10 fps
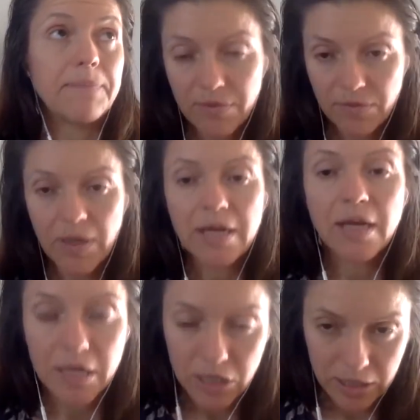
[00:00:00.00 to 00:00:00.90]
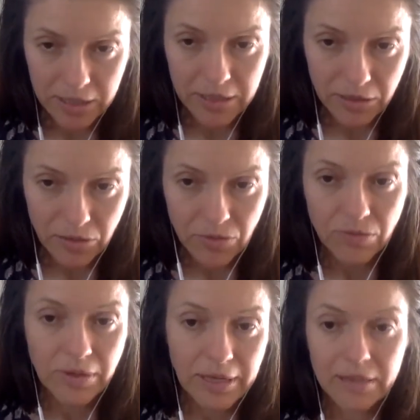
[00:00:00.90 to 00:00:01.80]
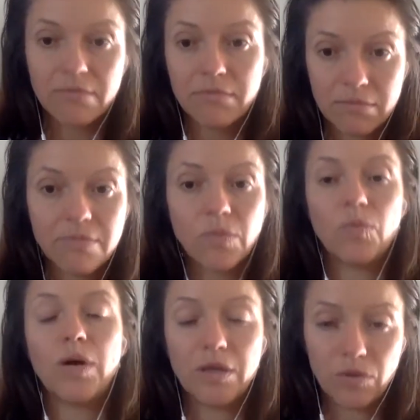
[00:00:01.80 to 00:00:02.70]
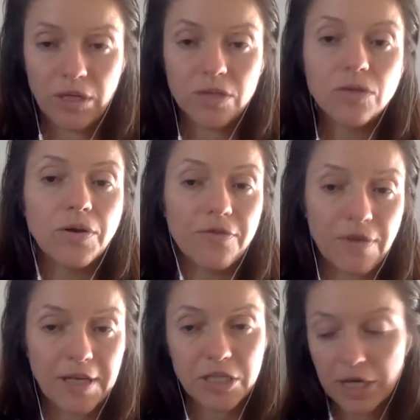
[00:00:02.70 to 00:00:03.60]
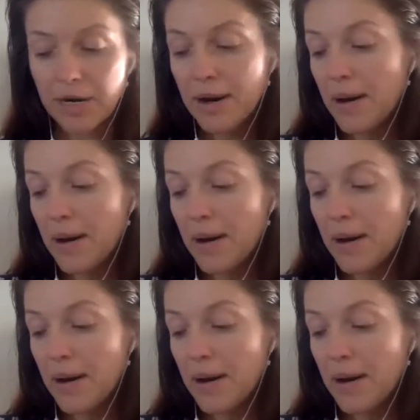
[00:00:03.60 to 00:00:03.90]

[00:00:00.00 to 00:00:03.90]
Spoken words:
With medications, you get where you need to go faster.